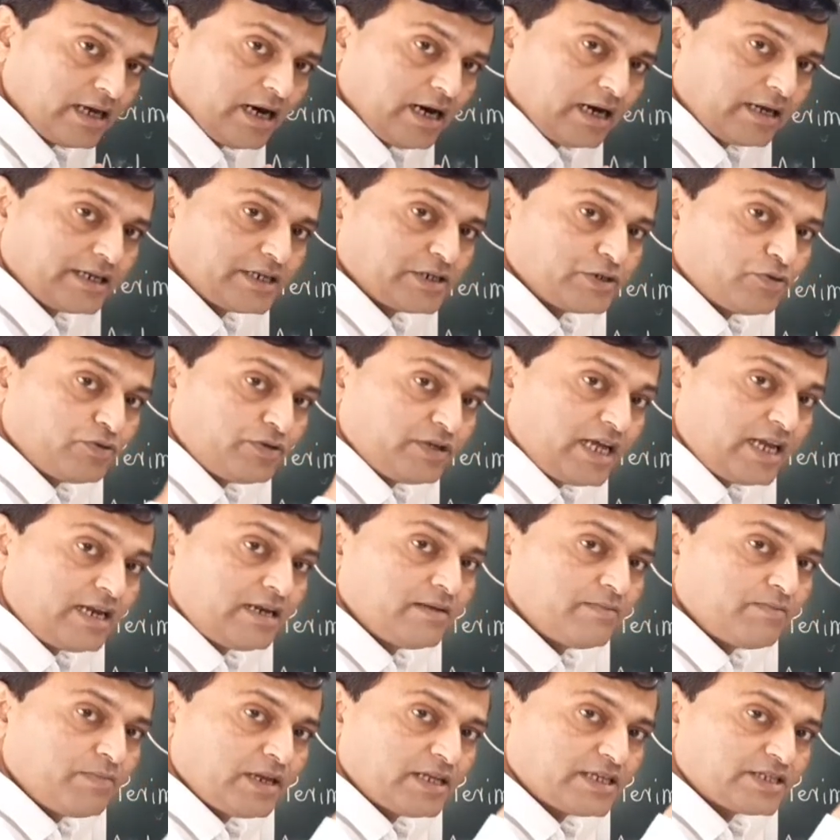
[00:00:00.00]
r raised to
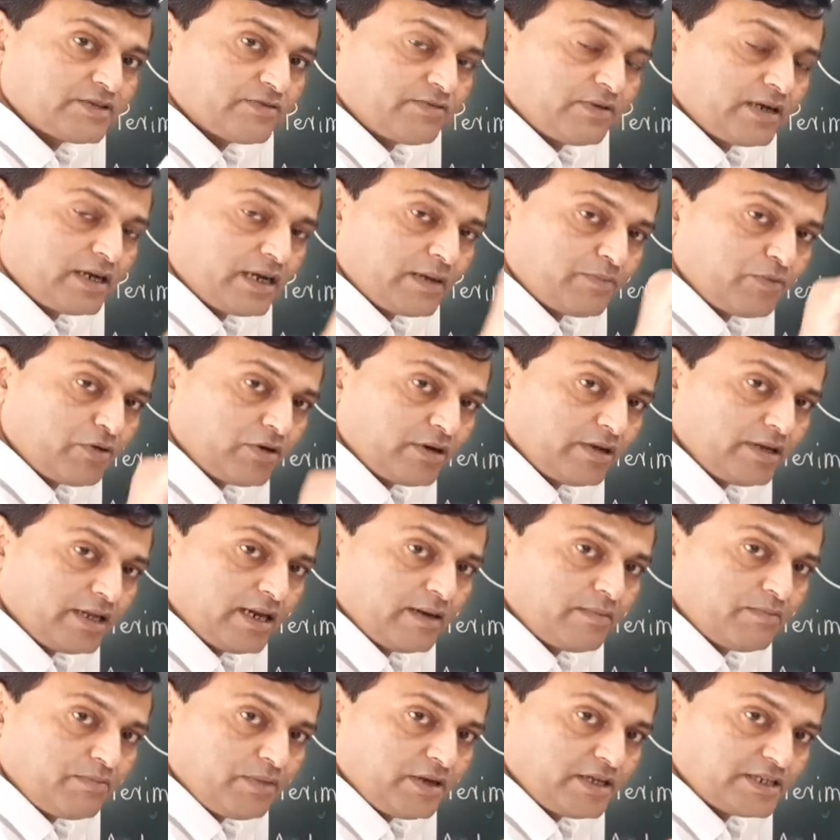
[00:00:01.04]
n plus 1 upon
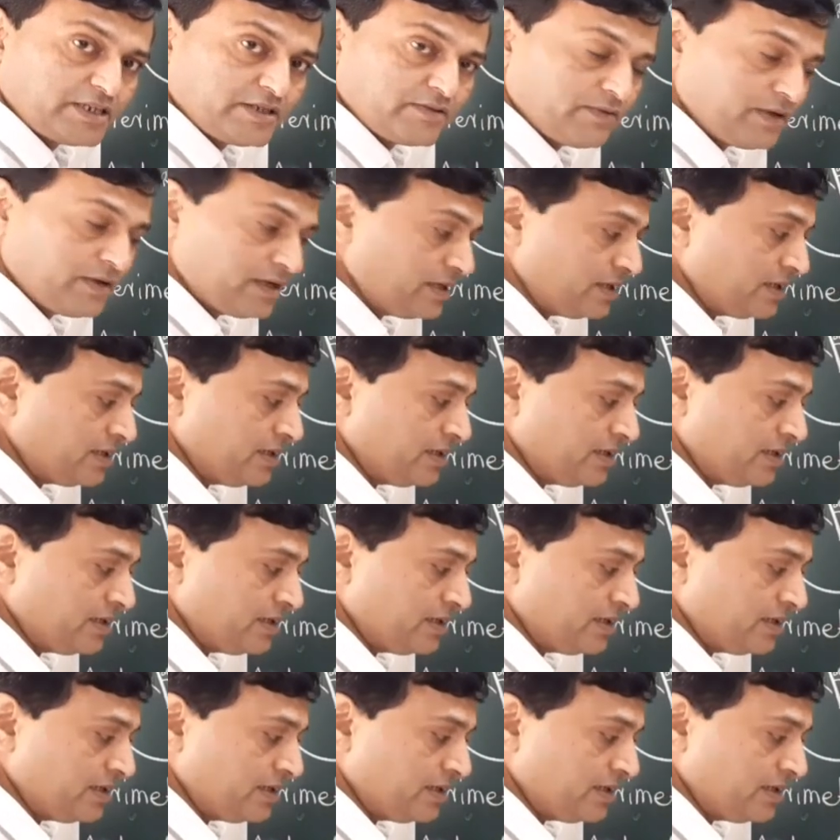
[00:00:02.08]
n plus 1.